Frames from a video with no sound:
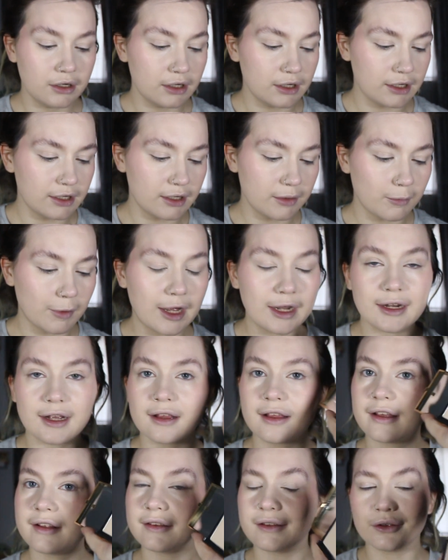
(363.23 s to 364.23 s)
And I
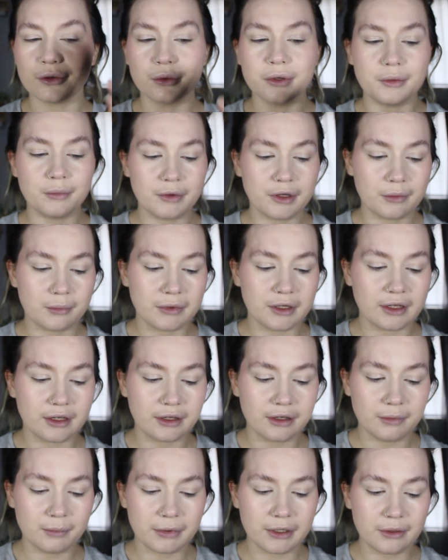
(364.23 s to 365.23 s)
like to go in with
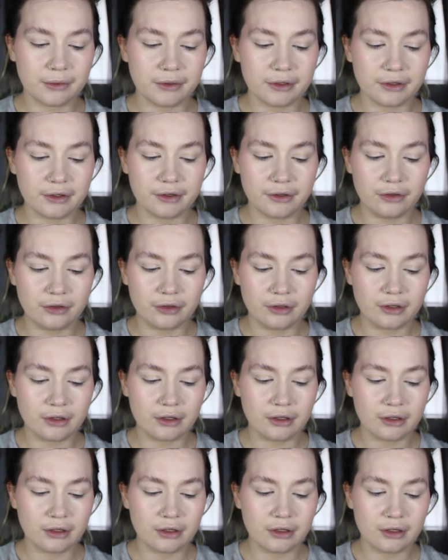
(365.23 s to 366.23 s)
my powders
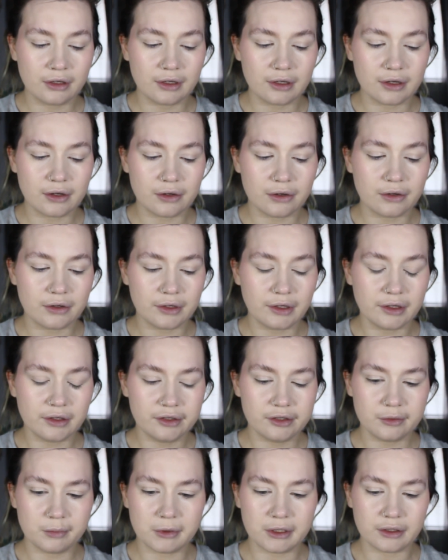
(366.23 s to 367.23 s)
on a
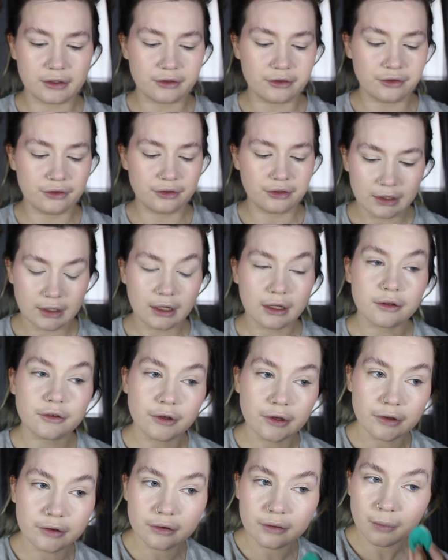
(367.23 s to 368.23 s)
sponge and
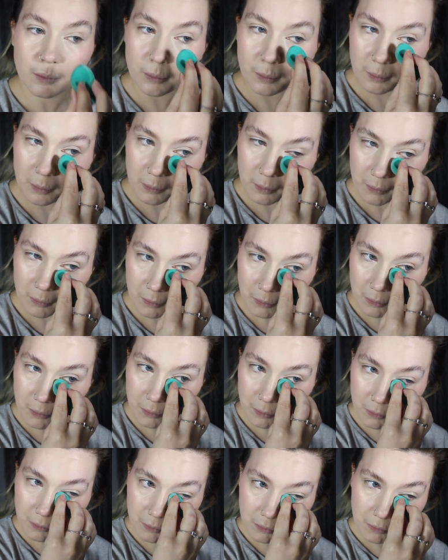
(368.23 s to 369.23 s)
just
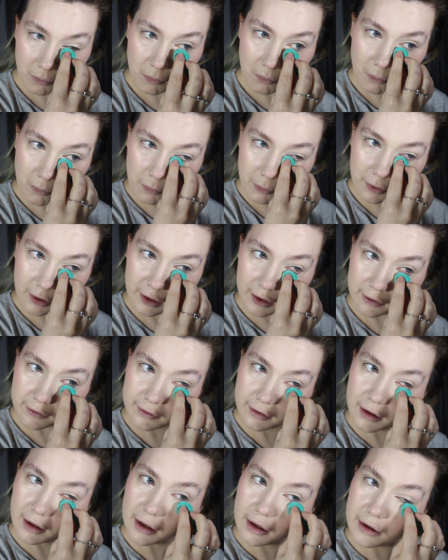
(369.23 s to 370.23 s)
press
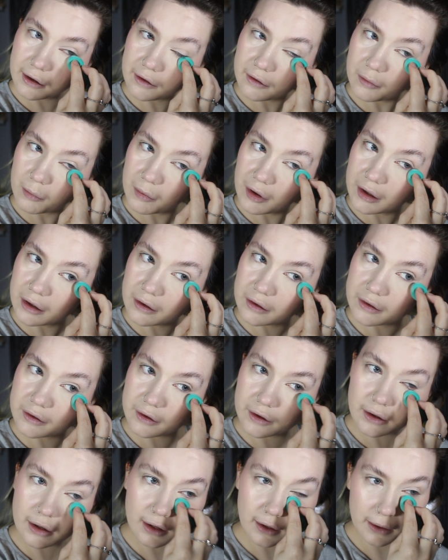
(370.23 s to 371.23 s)
that into my
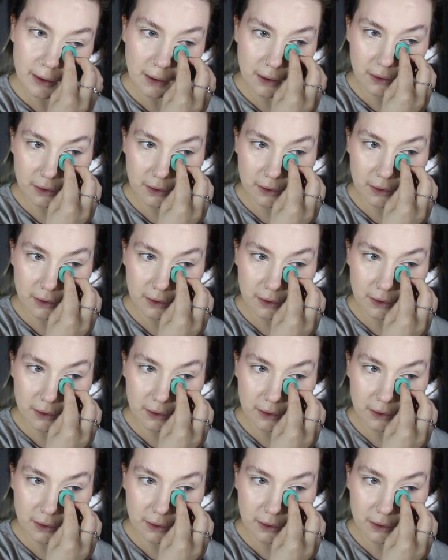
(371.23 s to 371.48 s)
under eye.